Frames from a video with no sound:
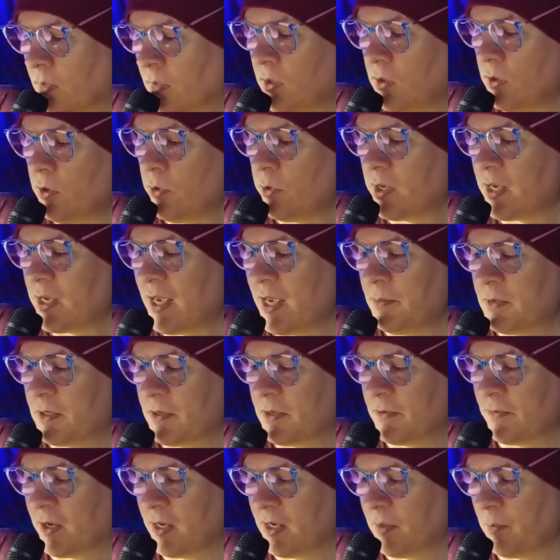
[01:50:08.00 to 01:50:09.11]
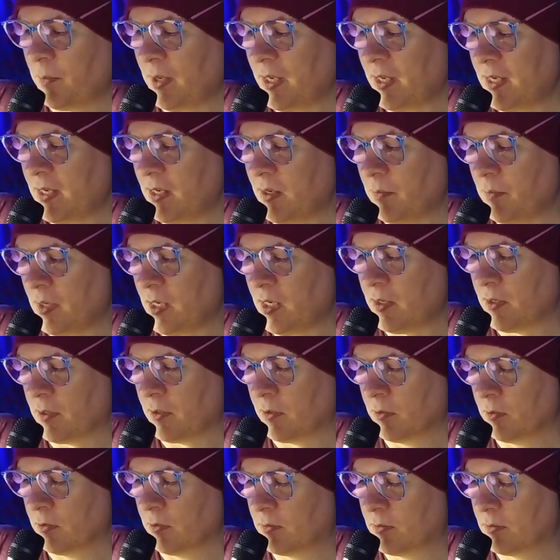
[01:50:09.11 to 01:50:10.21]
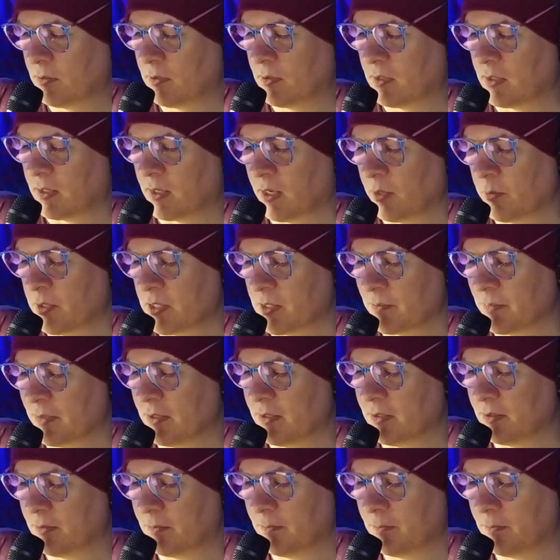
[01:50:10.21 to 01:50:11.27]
"You came to find me in Mino," I whispered.